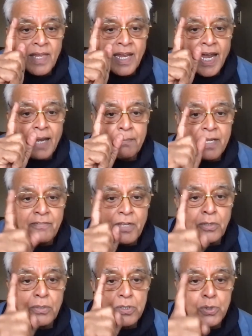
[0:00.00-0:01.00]
I am
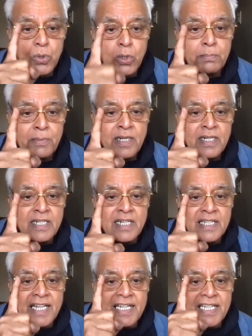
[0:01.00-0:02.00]
giving you a scoop
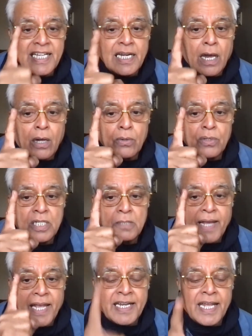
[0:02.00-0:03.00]
that Dilaru is
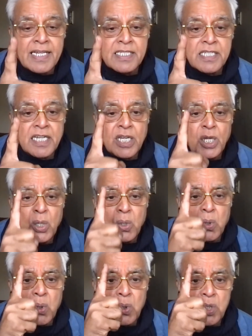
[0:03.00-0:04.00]
financing
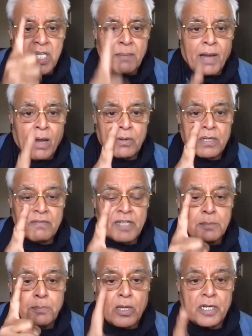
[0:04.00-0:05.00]
huge amount
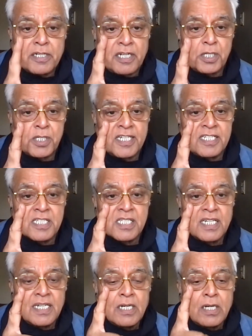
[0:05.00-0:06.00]
with politicians
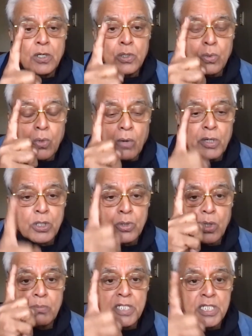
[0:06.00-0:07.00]
to
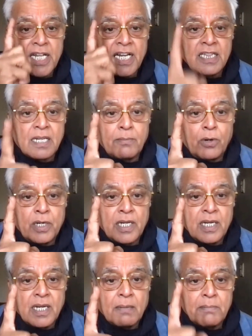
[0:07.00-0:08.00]
overthrow Mr. Narendra
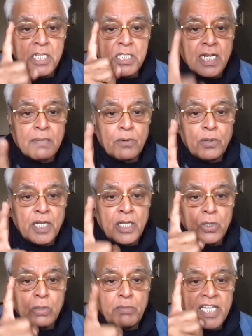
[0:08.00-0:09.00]
Modi. Mr. Modi,
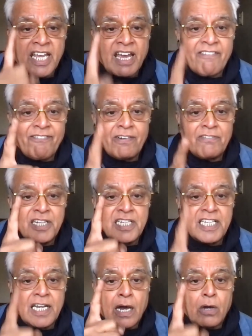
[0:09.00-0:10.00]
you be careful with
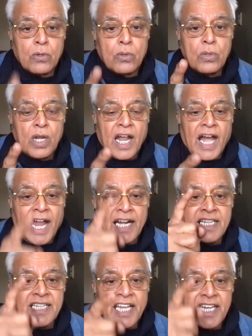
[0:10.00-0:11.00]
Dilaru
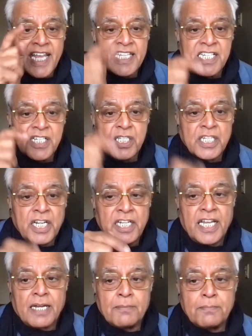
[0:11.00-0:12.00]
and their agents in
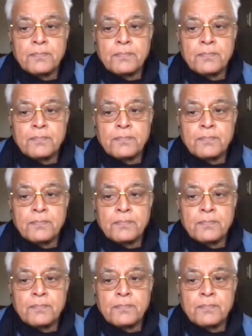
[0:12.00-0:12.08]
India.